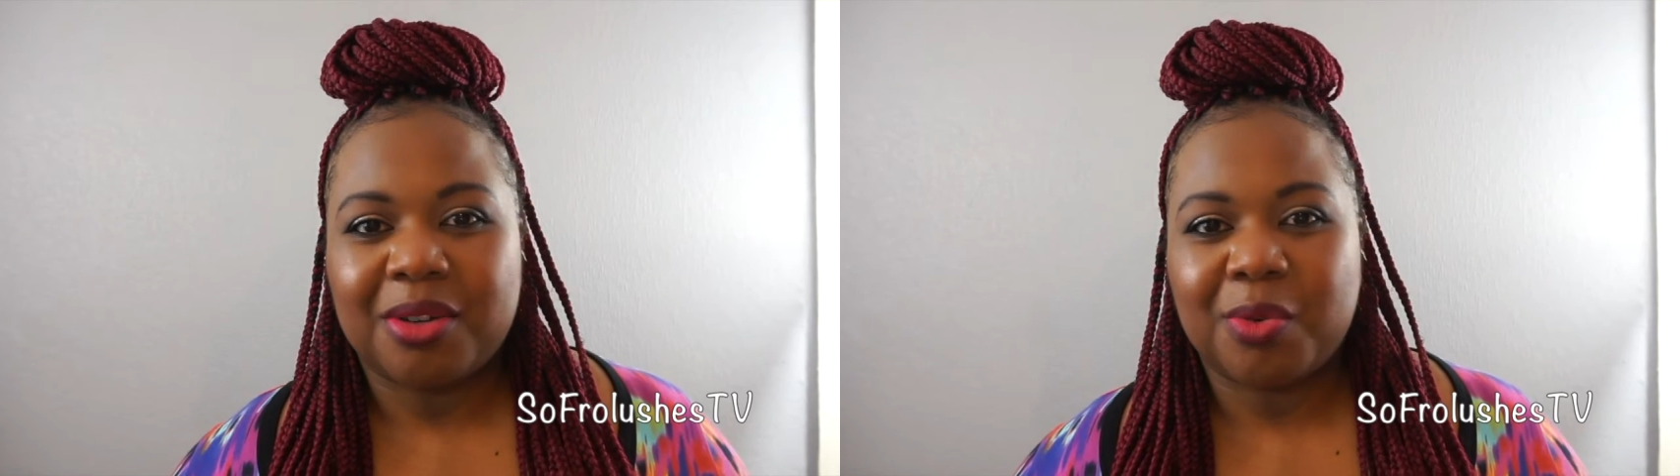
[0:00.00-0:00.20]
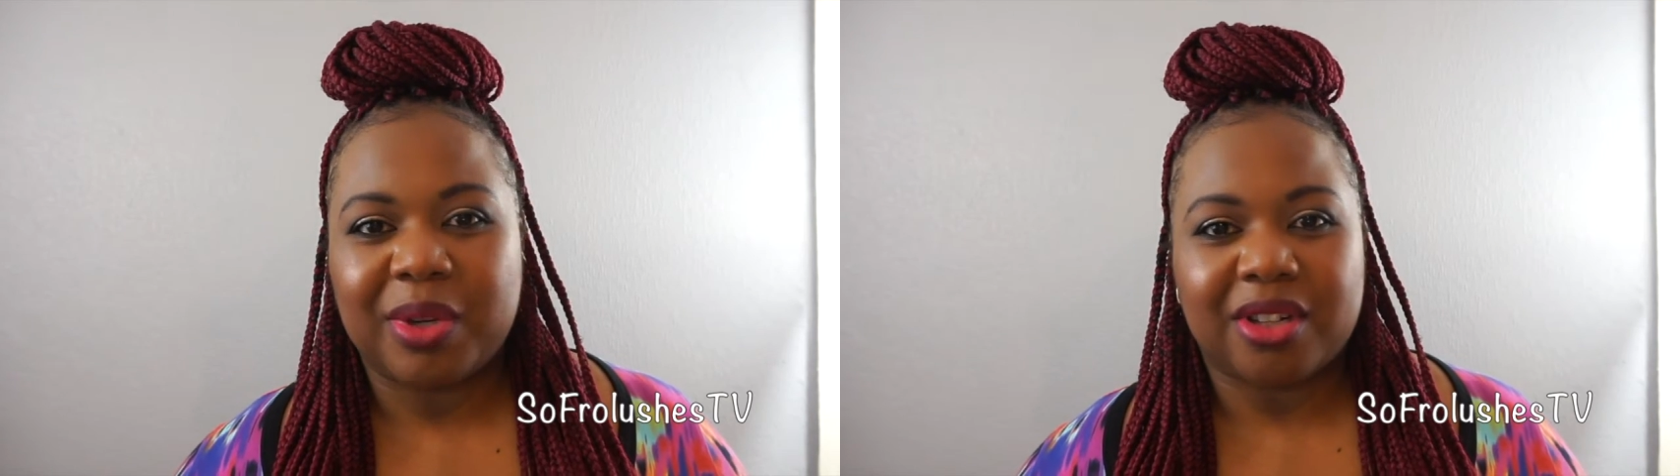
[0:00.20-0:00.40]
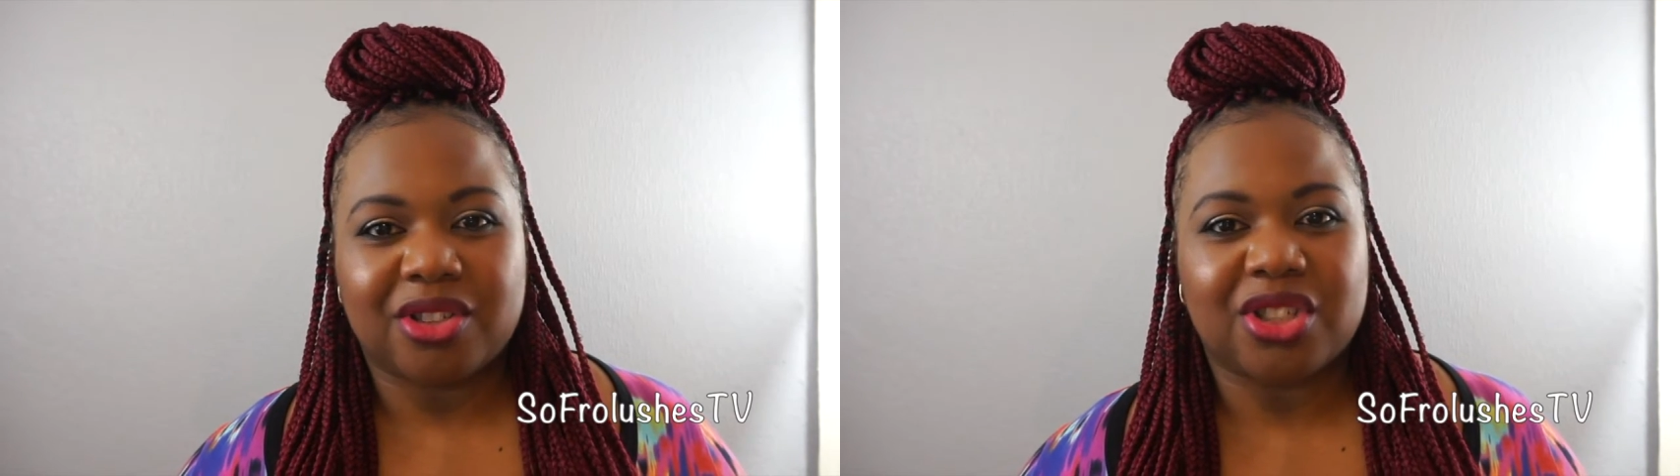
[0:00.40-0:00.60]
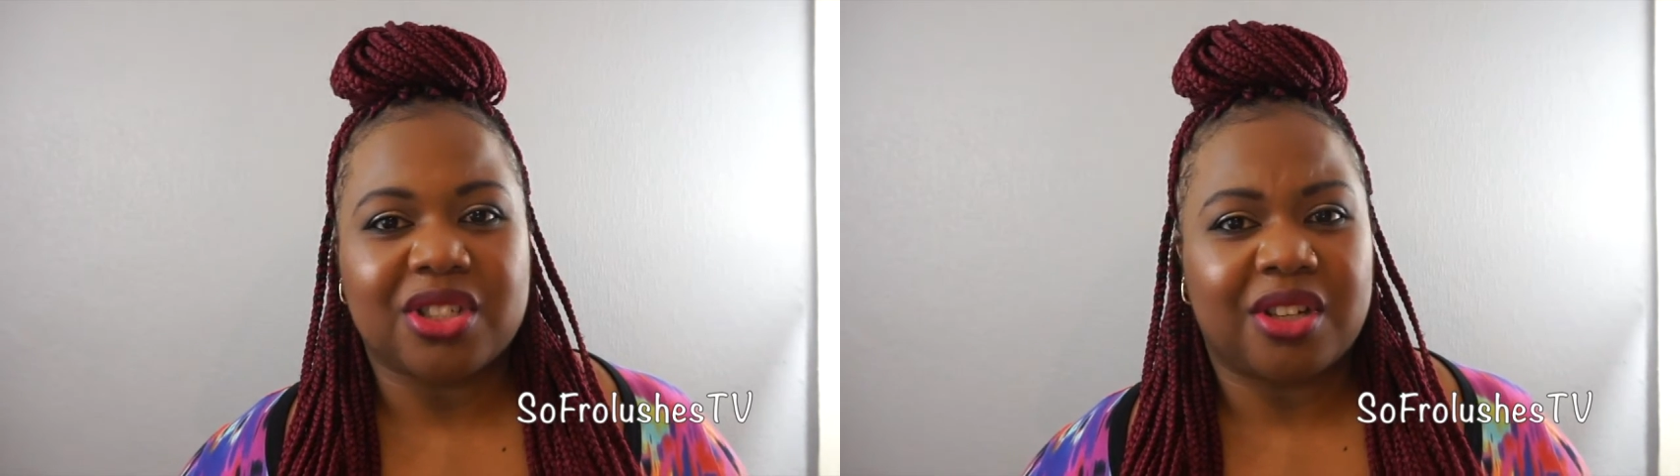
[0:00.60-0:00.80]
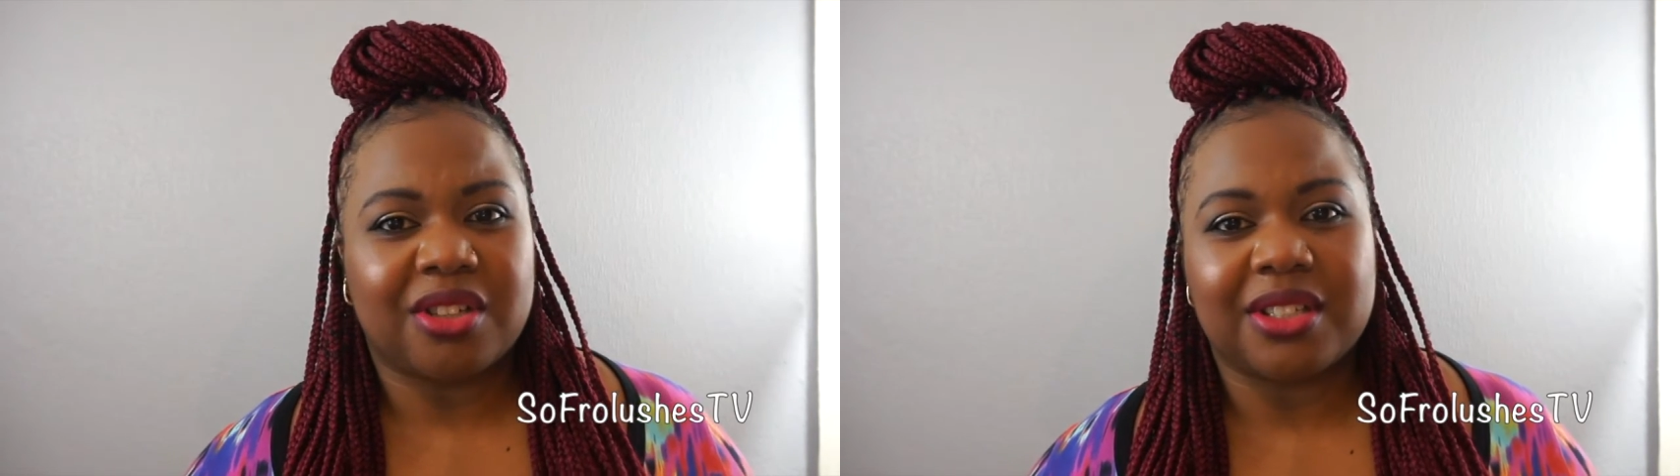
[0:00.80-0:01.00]
when I just
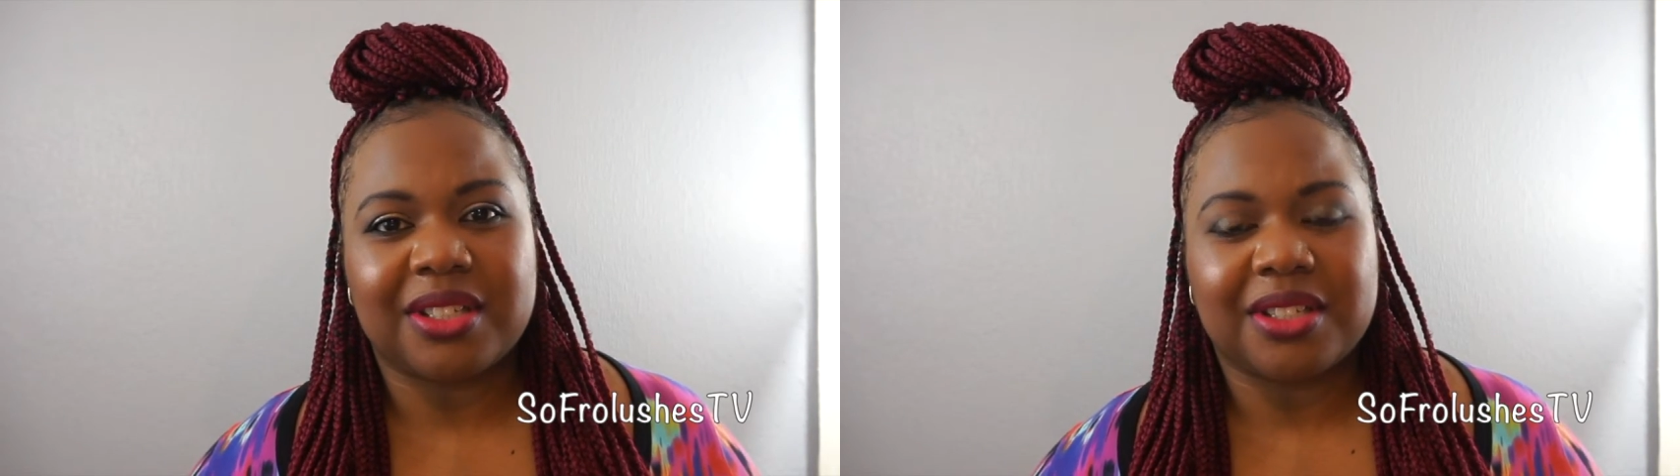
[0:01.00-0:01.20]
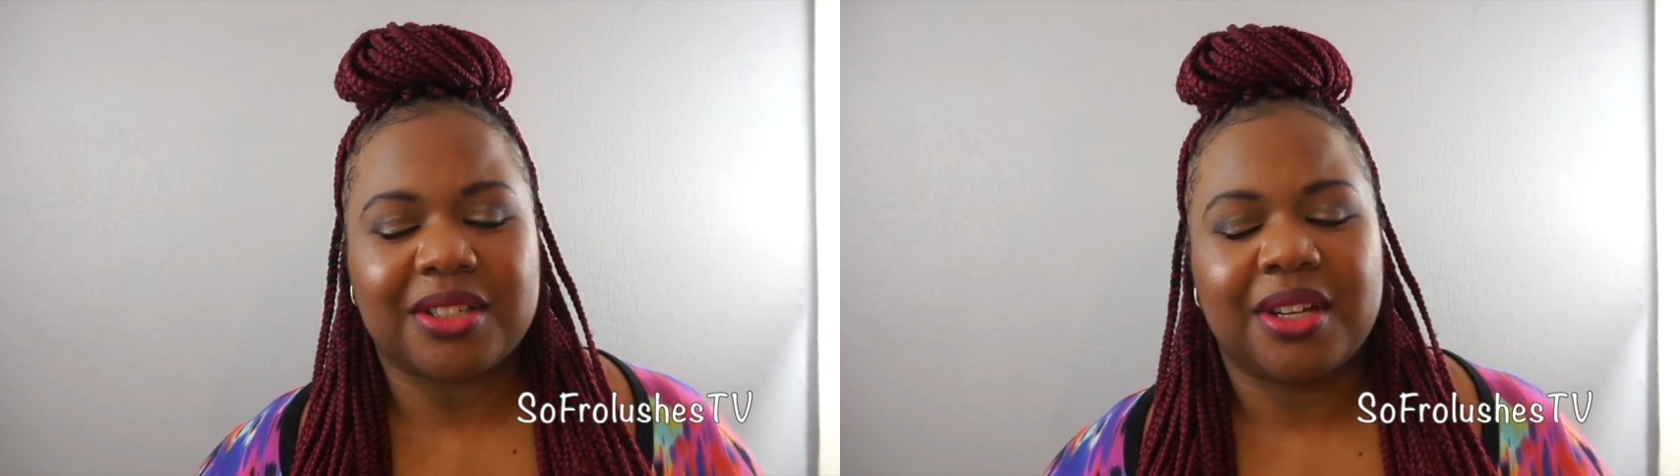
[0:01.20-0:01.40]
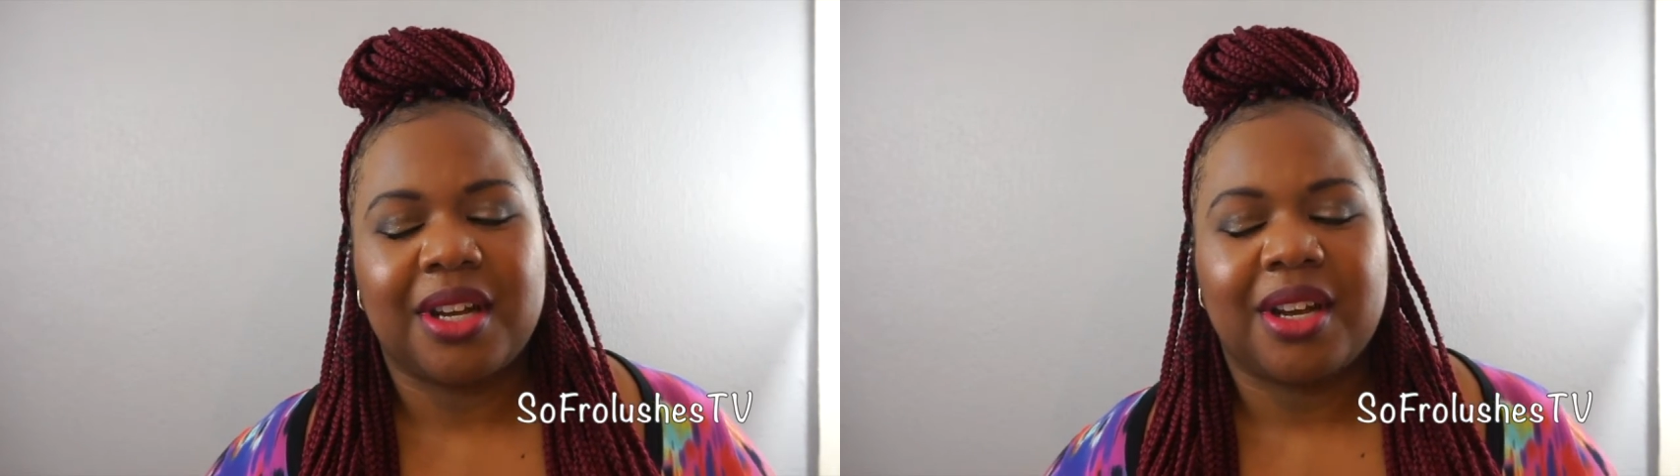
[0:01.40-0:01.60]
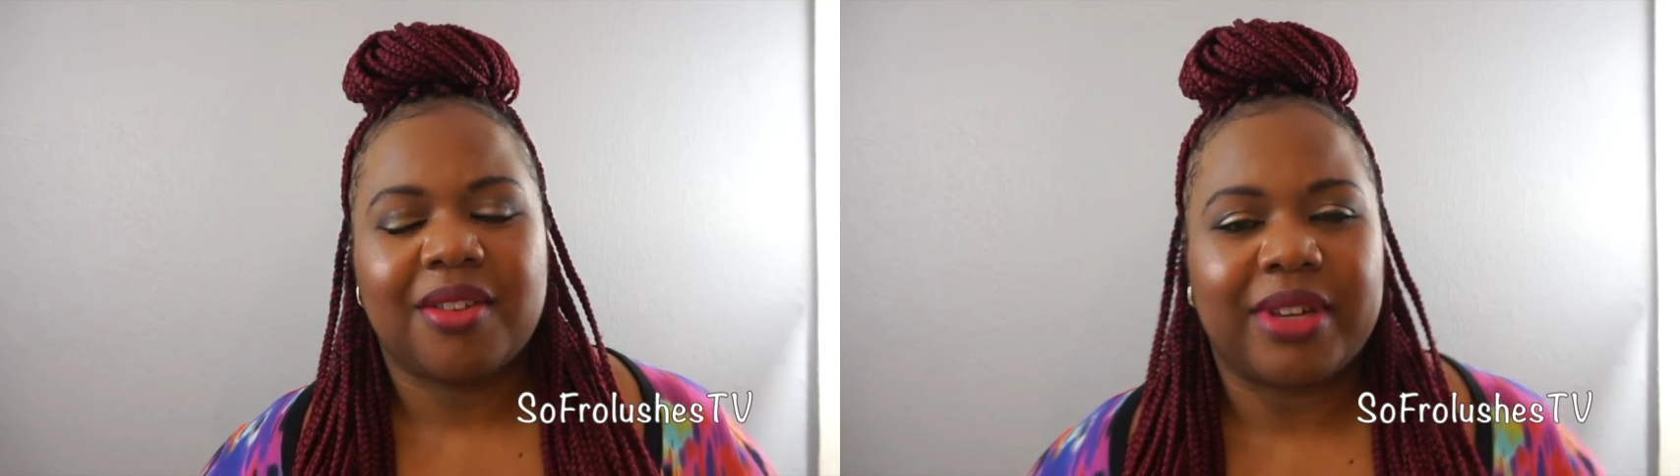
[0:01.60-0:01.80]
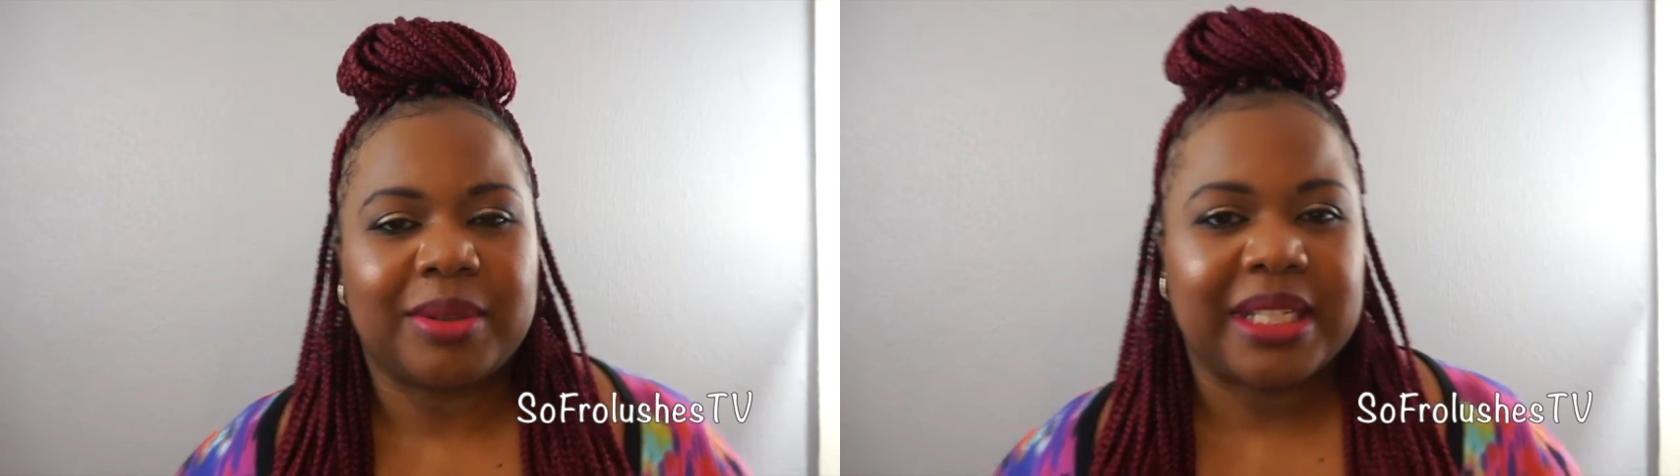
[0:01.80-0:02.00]
got into
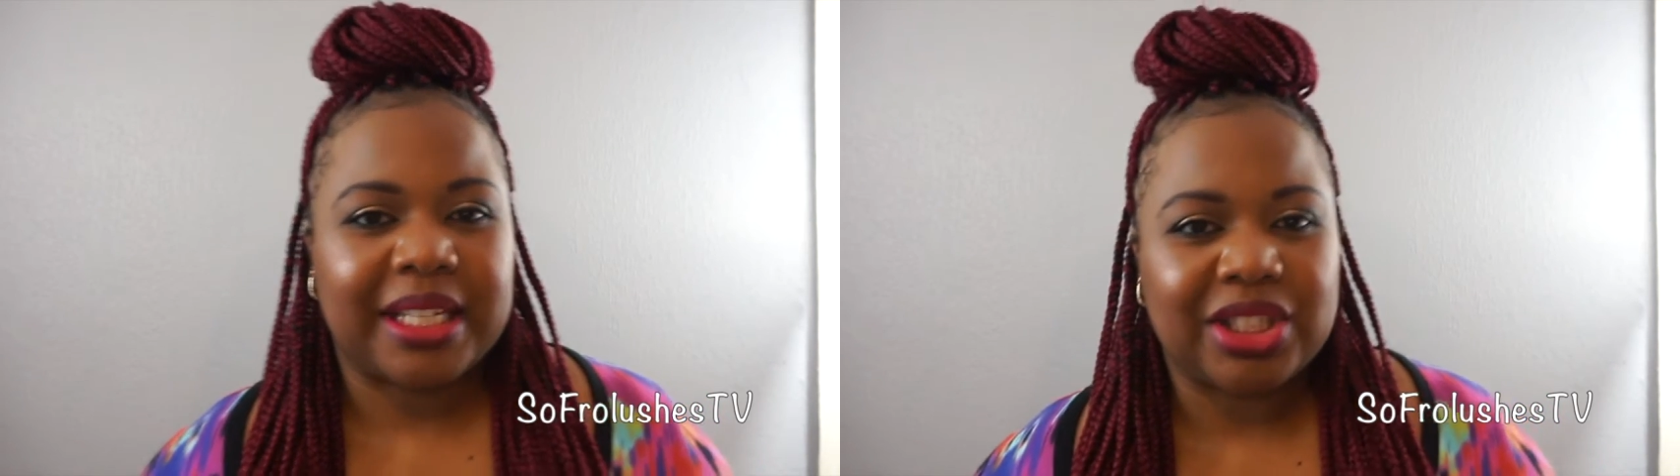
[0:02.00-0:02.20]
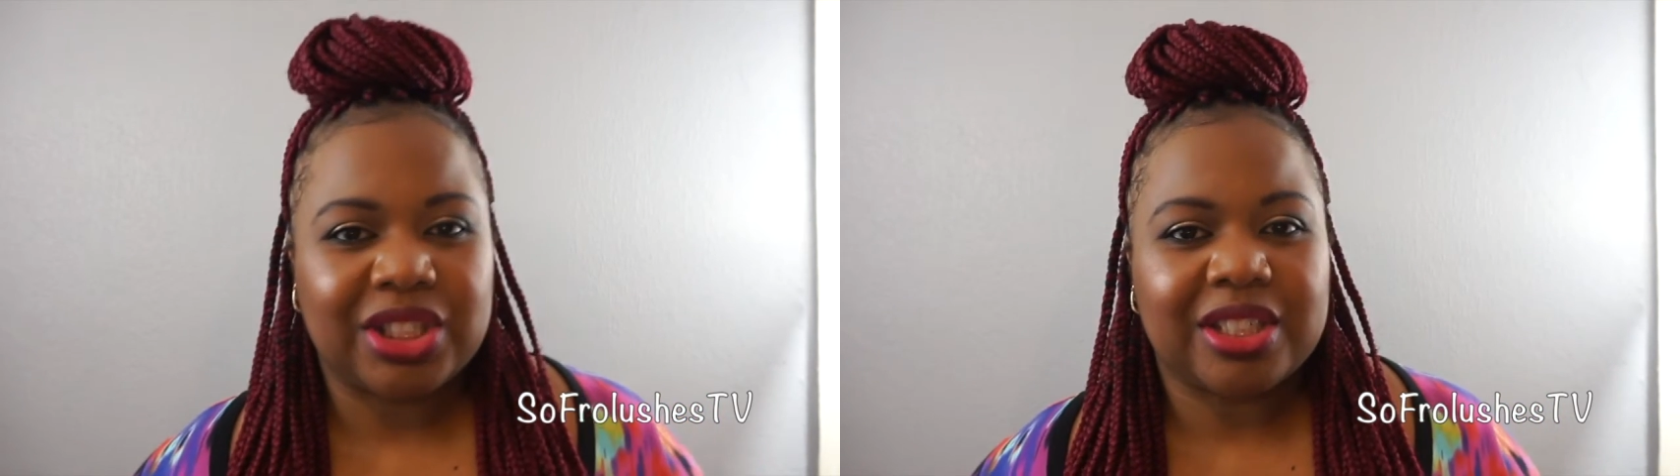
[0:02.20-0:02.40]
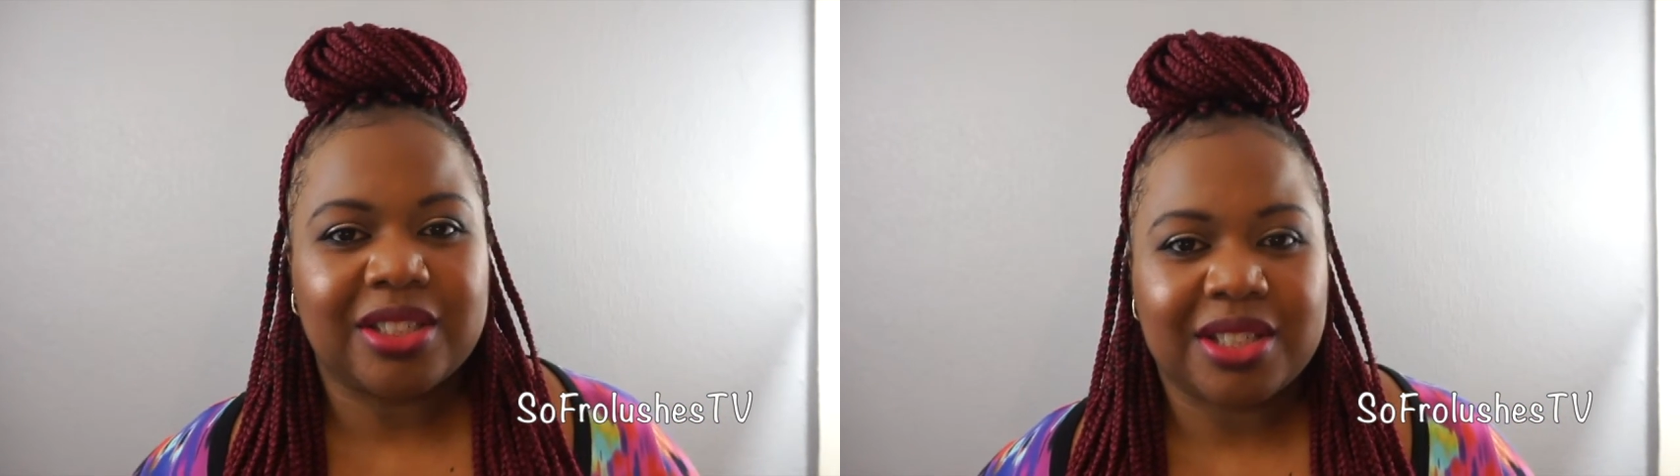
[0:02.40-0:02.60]
foundation.